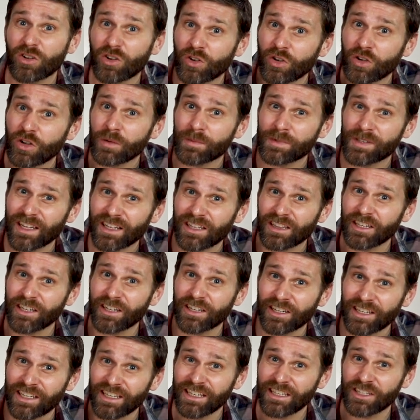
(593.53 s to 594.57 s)
herbs that
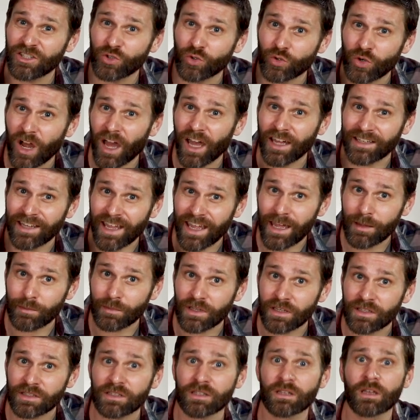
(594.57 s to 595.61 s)
clear heat and dry
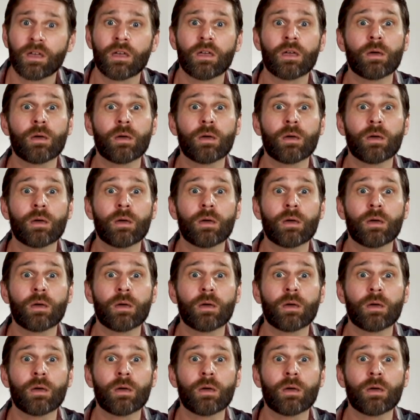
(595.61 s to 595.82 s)
dampness.